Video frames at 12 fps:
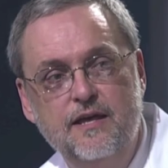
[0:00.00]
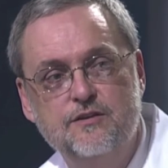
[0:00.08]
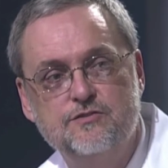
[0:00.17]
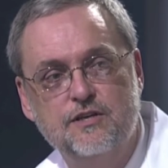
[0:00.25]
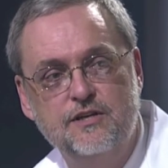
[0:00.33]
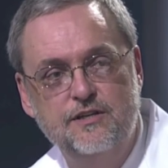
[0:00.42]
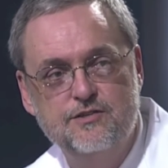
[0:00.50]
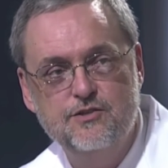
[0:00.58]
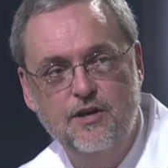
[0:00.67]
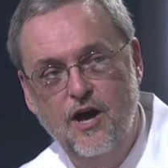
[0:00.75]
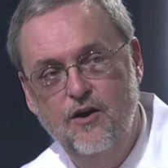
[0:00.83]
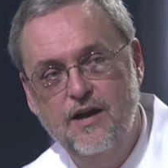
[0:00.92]
is a
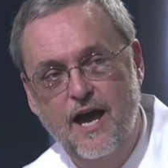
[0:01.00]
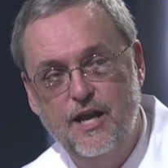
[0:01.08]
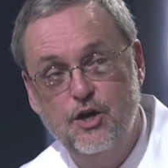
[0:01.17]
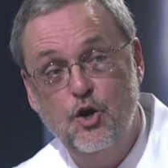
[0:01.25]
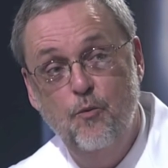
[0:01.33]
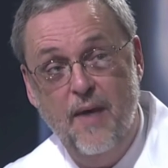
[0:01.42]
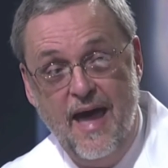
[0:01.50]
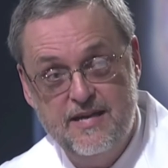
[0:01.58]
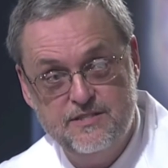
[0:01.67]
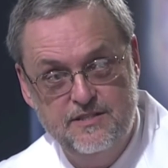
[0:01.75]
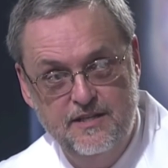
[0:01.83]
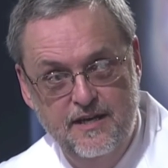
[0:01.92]
condition called
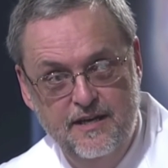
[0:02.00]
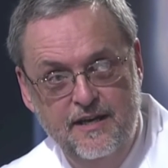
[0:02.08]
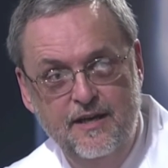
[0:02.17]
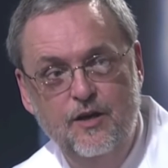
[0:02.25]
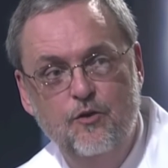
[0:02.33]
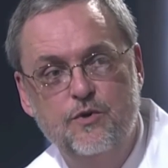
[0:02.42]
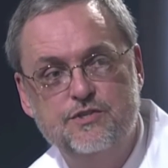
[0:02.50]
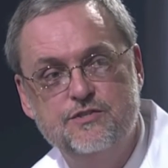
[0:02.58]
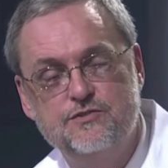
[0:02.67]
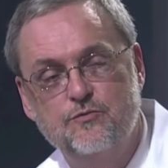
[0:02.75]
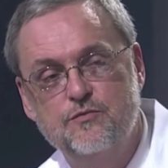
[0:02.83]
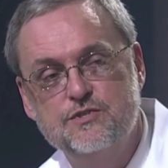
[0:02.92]
gynecomastia, which
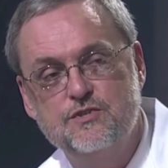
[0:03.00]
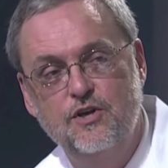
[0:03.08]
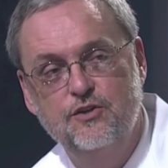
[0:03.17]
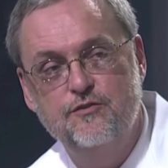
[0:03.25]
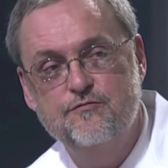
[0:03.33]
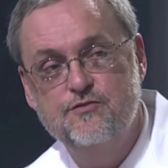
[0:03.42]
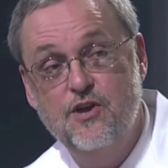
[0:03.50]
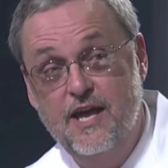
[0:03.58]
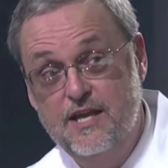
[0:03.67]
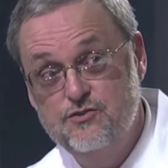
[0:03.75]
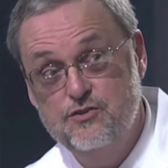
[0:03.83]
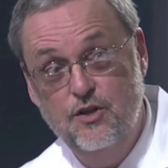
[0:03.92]
is a result of
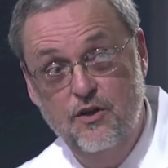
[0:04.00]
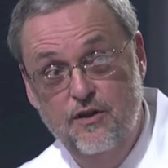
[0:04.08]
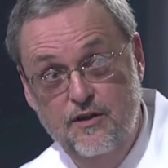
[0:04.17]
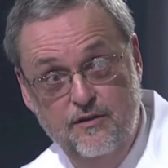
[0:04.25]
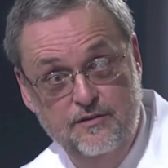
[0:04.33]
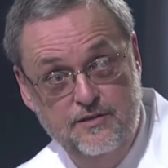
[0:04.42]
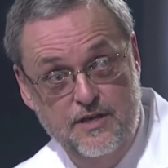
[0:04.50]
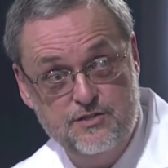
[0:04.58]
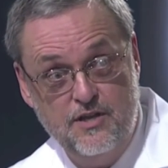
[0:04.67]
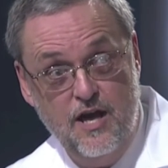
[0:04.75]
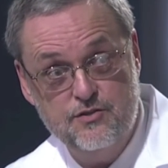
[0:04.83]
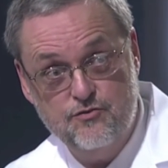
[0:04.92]
change in
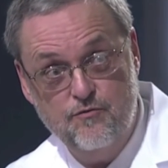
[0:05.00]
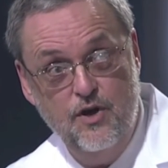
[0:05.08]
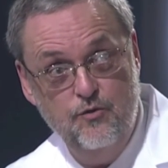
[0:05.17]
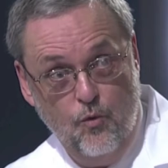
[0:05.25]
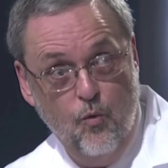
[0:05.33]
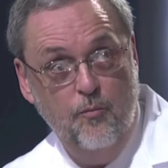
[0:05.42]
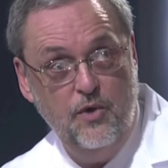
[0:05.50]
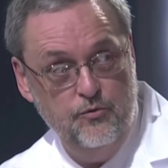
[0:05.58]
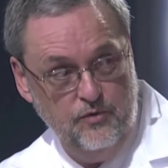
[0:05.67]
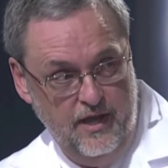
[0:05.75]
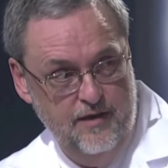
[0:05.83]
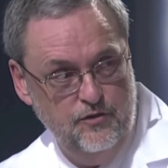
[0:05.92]
testosterone
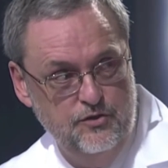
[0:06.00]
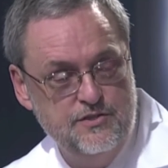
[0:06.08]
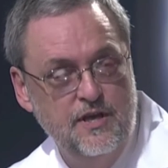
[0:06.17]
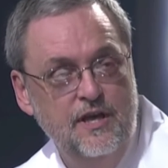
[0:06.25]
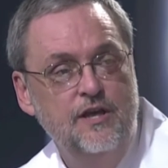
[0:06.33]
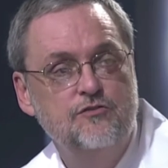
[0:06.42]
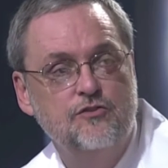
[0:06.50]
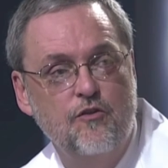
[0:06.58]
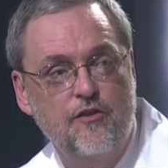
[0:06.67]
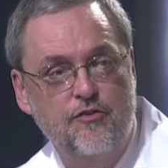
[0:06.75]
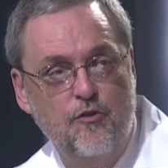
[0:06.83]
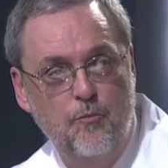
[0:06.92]
hormone levels,
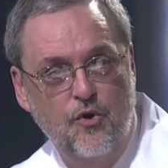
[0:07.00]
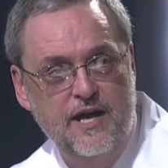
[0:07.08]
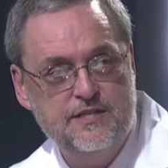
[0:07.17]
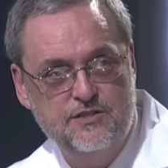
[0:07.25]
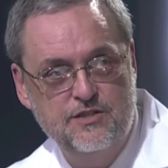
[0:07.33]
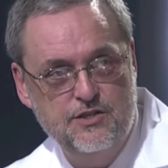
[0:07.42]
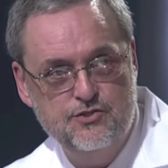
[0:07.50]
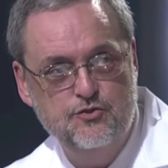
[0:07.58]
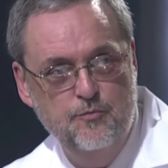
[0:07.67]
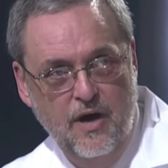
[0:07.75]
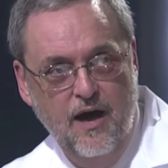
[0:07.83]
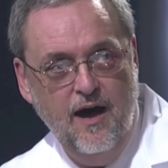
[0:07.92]
so that the breast
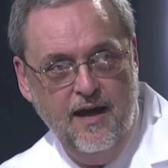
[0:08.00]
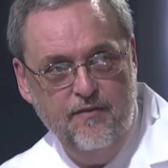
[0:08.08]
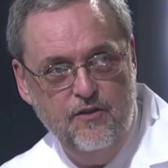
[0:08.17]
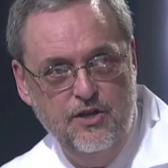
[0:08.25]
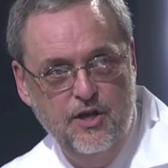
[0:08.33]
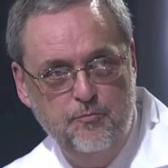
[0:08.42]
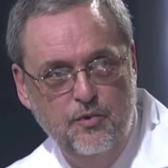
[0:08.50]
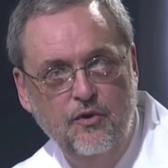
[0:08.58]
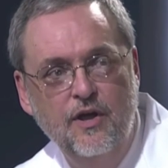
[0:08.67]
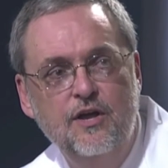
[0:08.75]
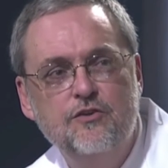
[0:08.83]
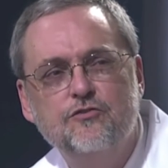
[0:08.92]
tissue behind the
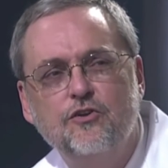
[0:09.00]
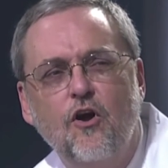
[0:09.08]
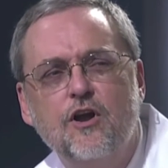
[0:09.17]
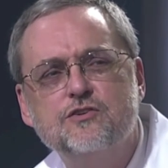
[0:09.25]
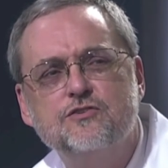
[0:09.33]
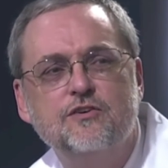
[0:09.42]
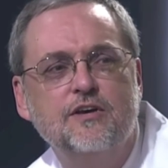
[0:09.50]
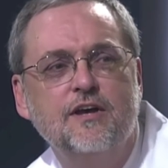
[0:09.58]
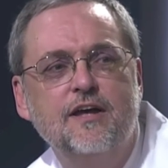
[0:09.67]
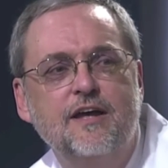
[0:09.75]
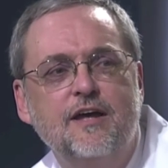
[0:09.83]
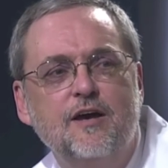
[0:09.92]
nipple starts to